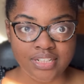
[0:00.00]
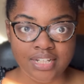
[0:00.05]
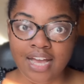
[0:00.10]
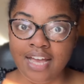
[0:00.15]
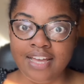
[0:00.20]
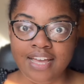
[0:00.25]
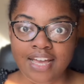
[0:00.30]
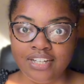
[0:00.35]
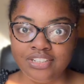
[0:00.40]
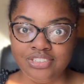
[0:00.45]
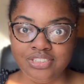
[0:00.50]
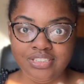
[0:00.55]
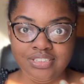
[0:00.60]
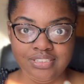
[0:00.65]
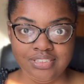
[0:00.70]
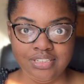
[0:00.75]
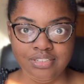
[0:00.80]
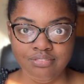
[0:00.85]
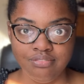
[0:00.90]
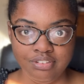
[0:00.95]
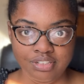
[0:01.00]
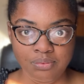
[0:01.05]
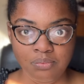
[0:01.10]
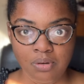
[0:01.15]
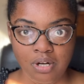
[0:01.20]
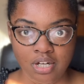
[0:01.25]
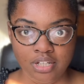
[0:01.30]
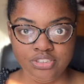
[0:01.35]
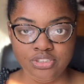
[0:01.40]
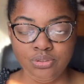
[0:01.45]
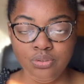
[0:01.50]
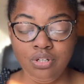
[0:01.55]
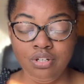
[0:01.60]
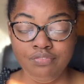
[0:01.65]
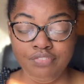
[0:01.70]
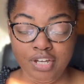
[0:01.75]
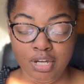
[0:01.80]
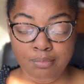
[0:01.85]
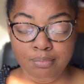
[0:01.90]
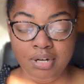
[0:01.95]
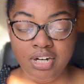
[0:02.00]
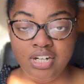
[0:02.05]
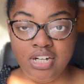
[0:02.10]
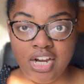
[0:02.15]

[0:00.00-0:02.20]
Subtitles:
I actually did rewatch Vampire